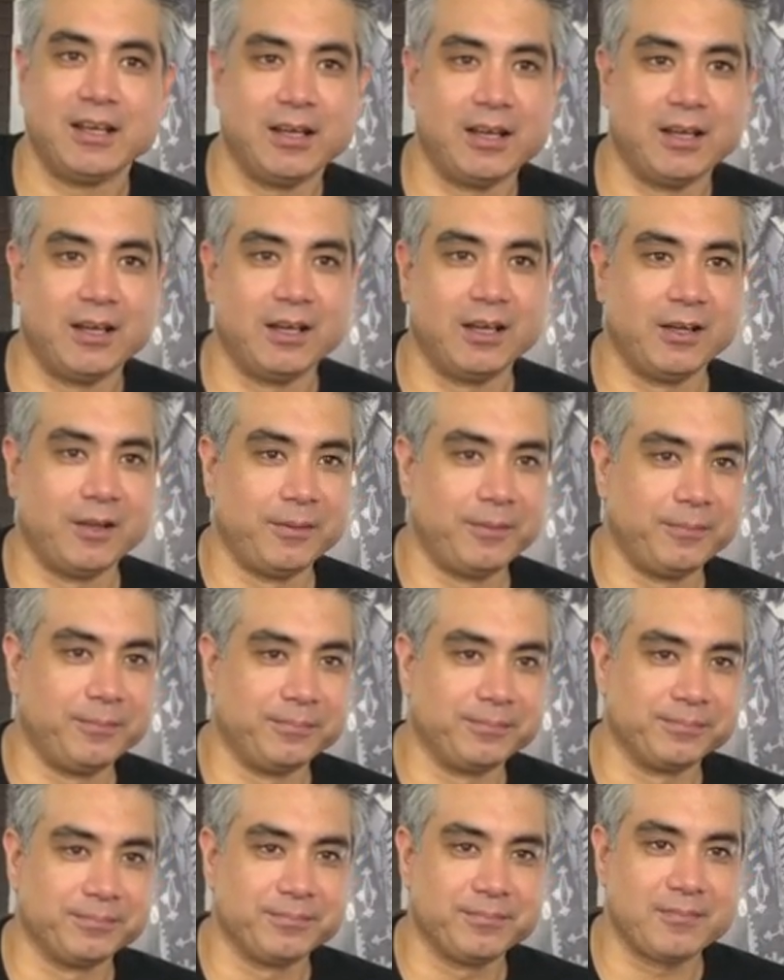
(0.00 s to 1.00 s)

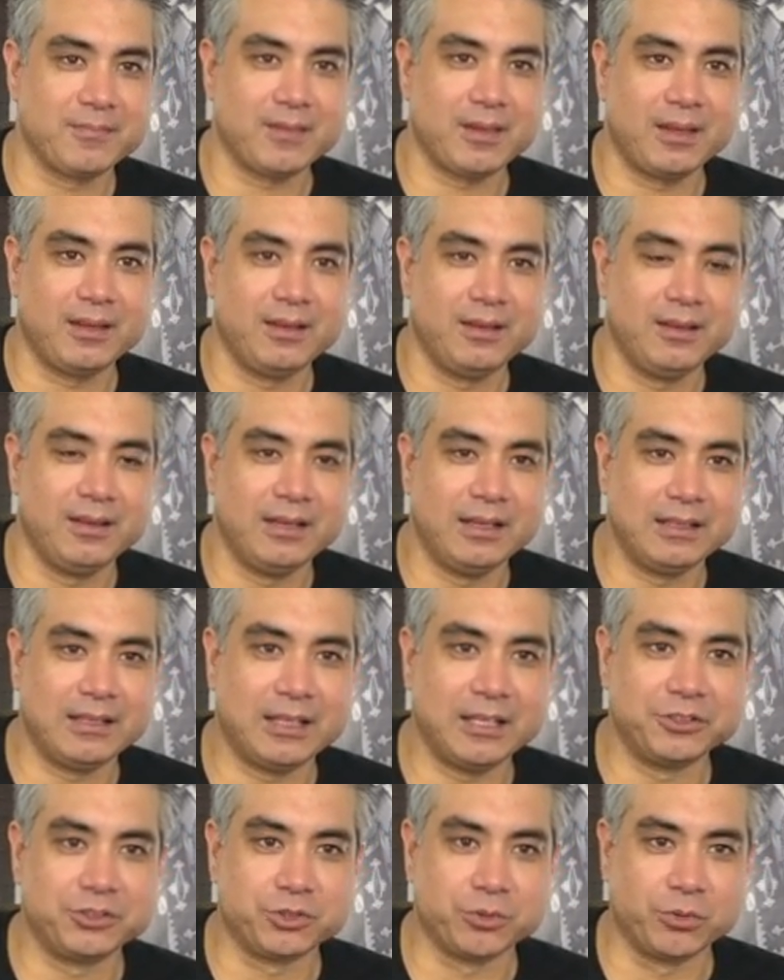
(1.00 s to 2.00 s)
In
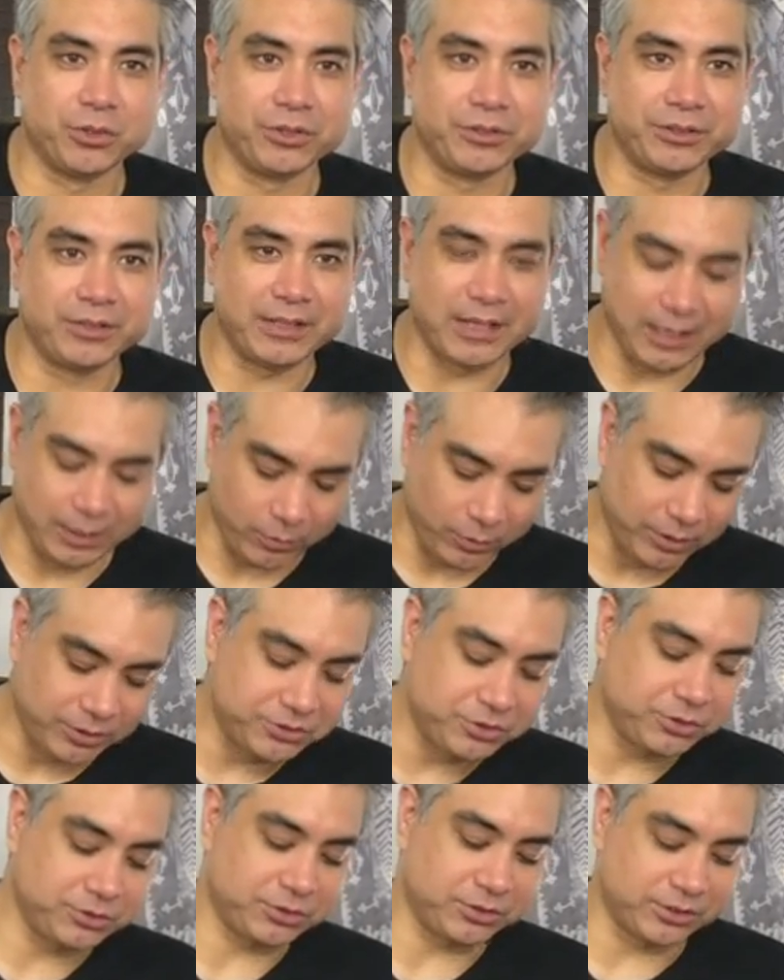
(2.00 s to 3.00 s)
case you're wondering, I
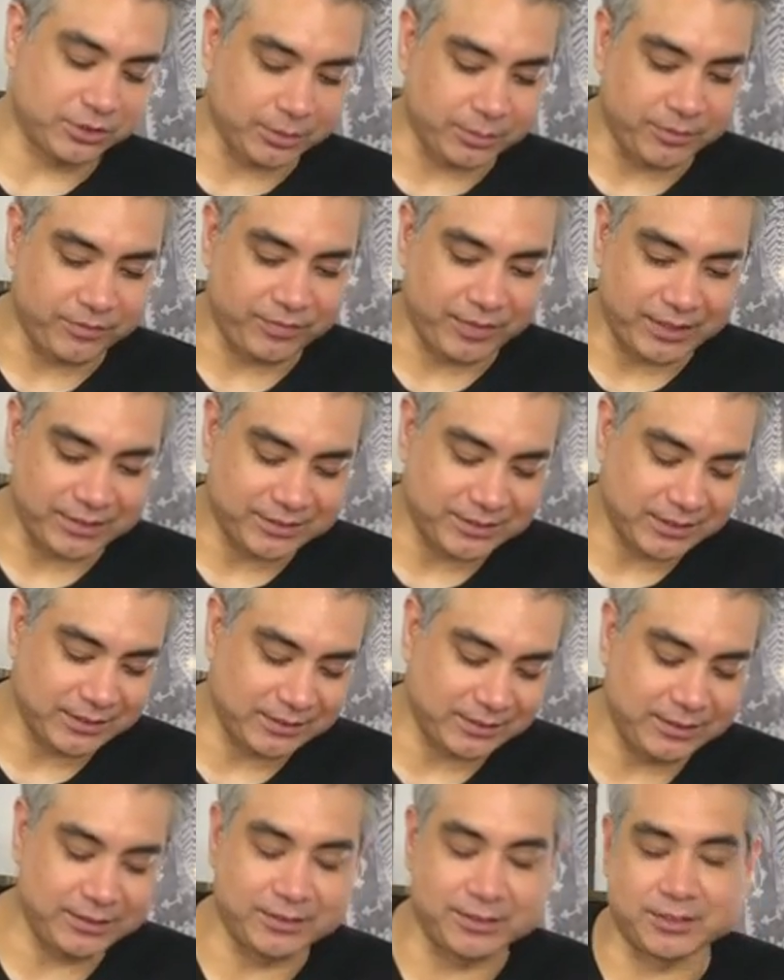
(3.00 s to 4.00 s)
was using some advanced
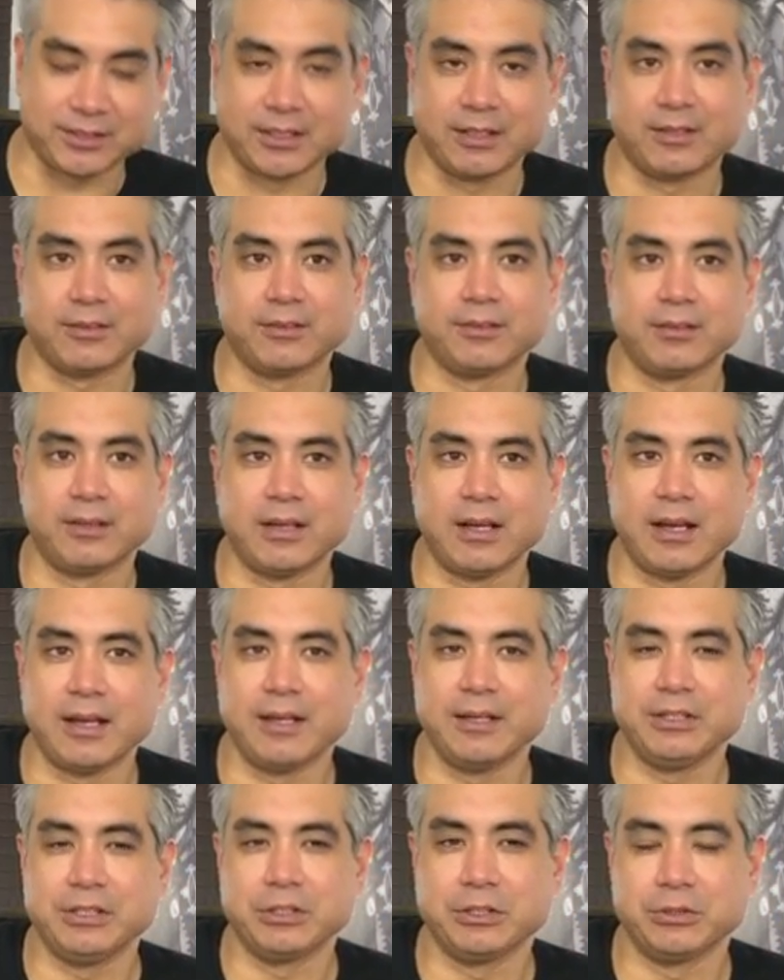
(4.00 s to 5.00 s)
techniques there.
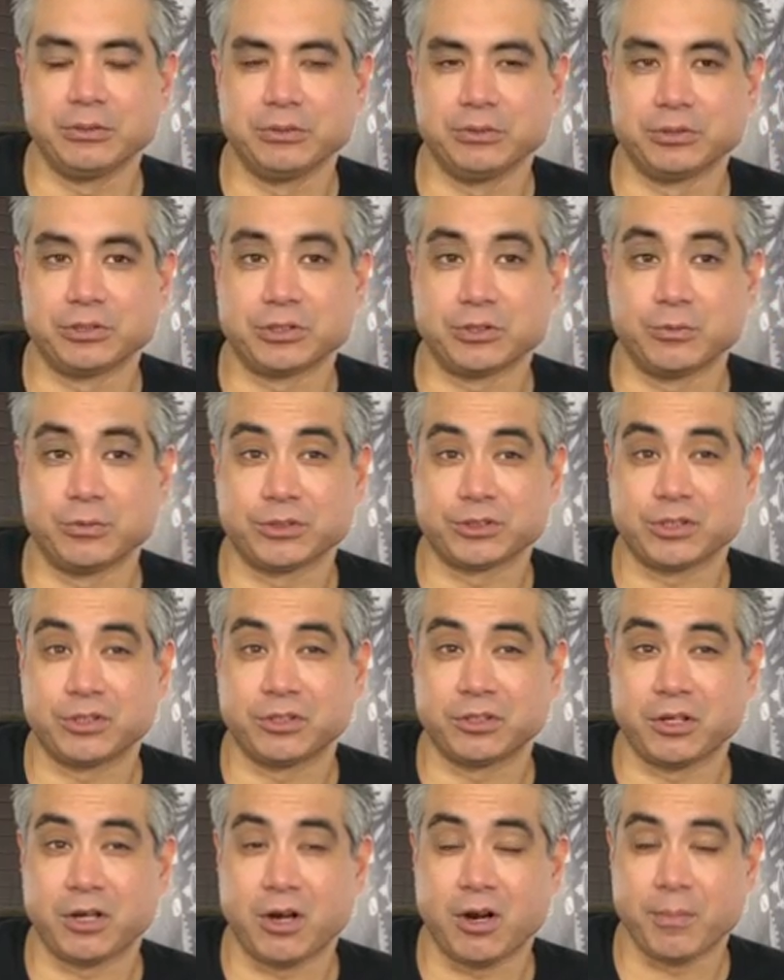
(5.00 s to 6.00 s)
I used what's
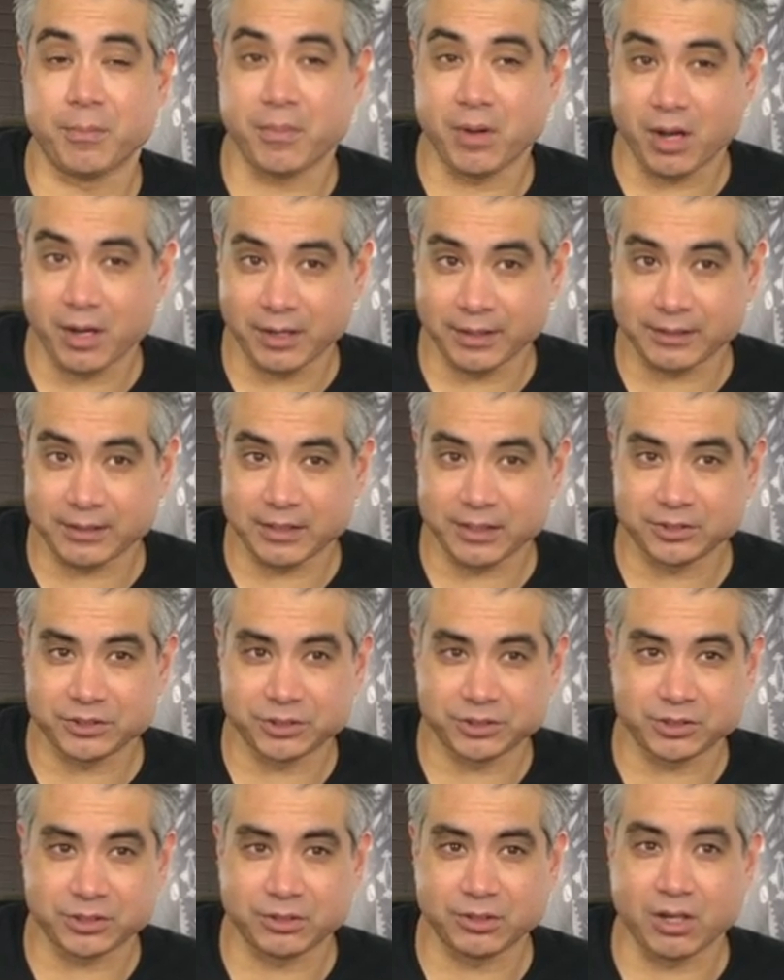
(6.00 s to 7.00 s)
called a harmonic.
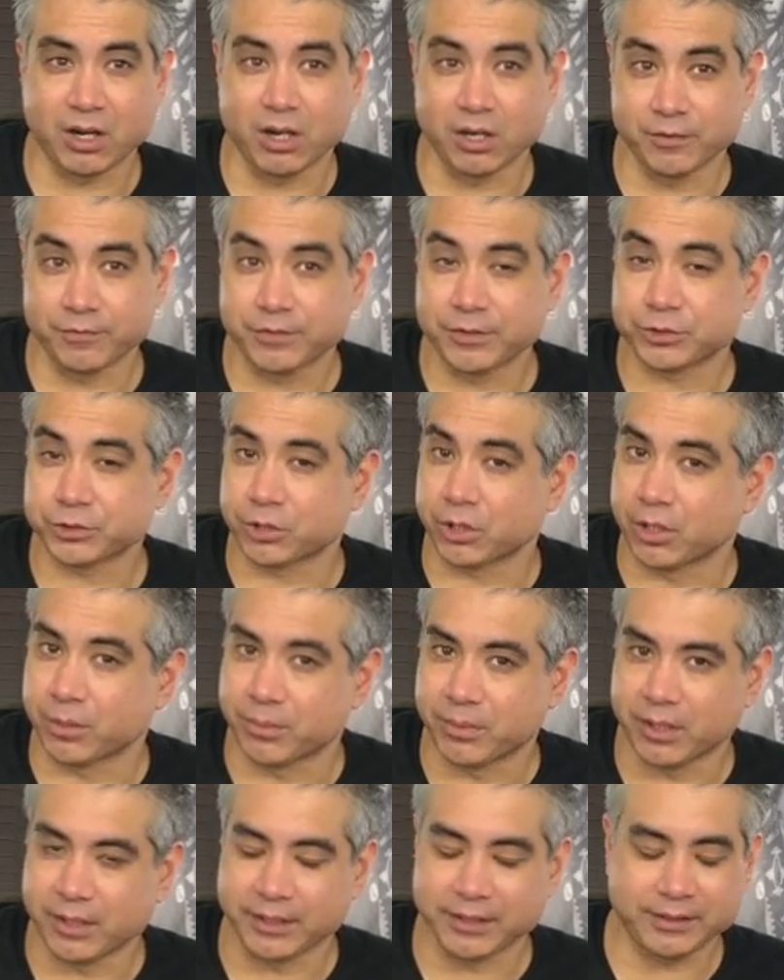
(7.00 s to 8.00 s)
Actually, it's called an artificial
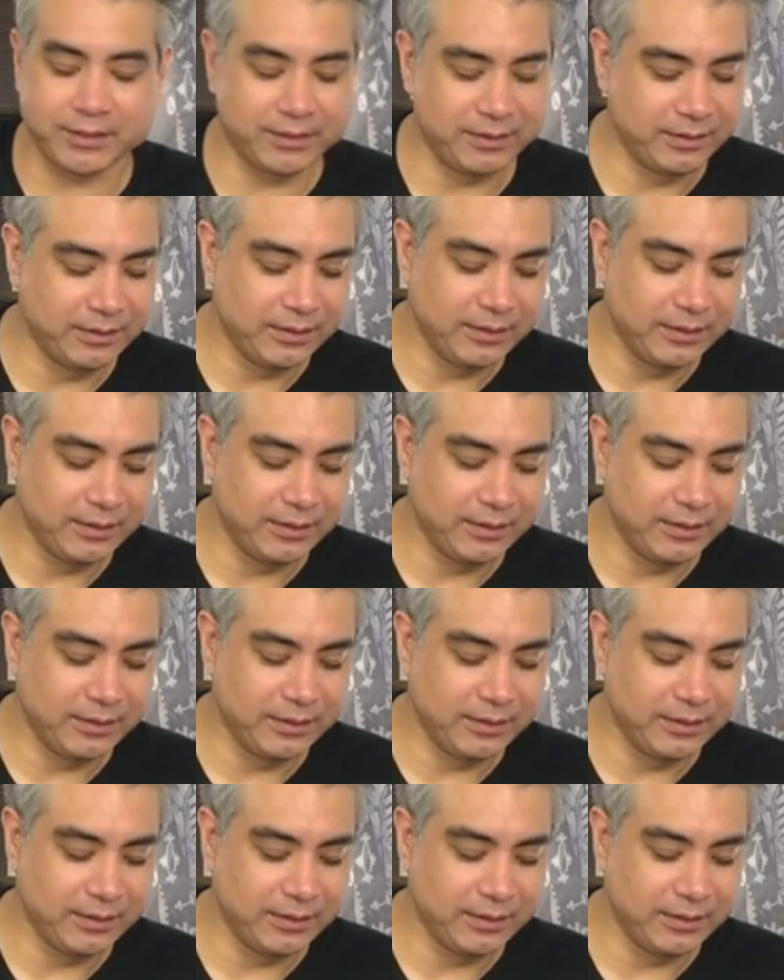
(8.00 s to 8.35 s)
harmonic.